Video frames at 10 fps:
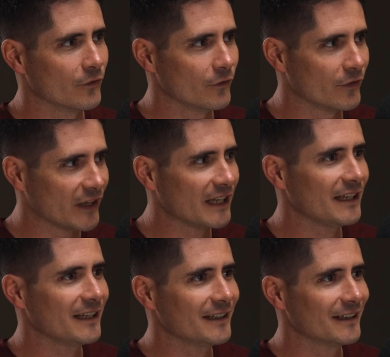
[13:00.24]

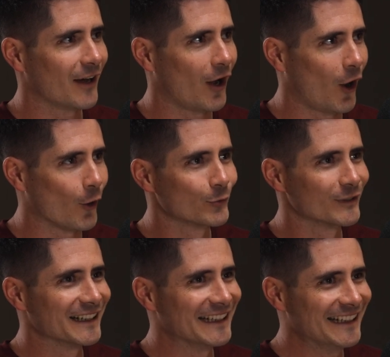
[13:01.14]
the
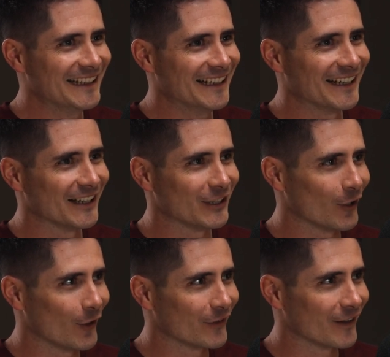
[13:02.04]
only,
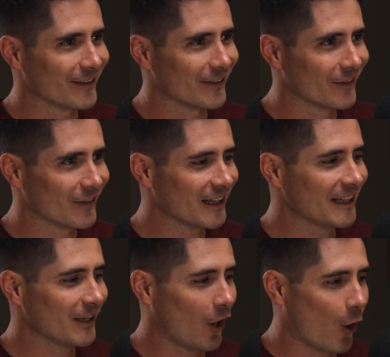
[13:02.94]

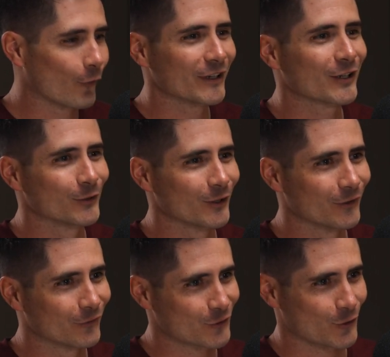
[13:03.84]
the oracle
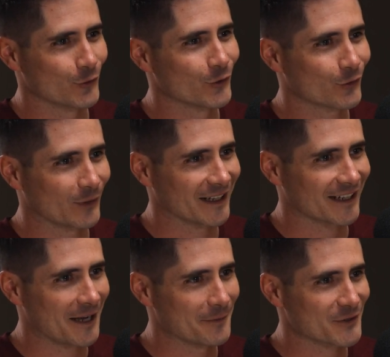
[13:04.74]
of truth when
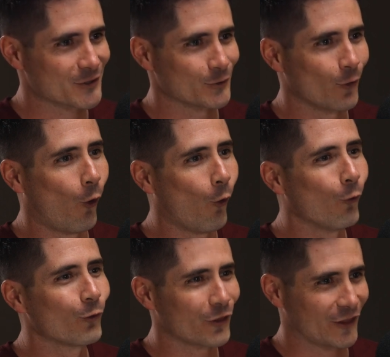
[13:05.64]
it comes to
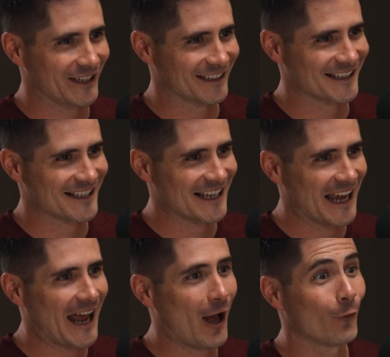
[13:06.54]
all things
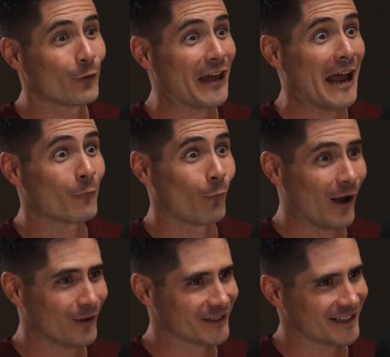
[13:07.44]
health and
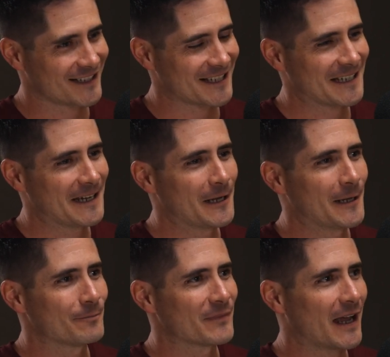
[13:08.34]
wellness.
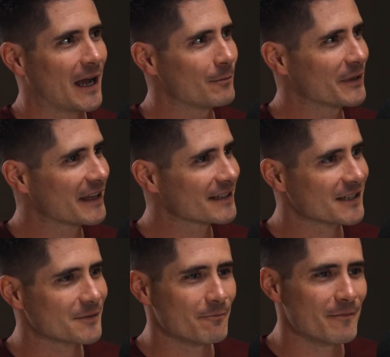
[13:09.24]
But there's
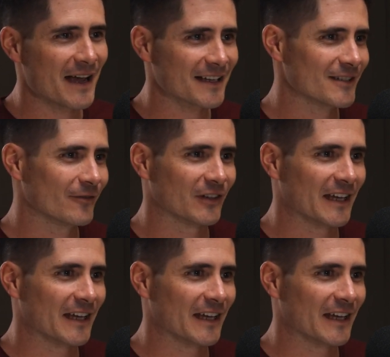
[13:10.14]
this massive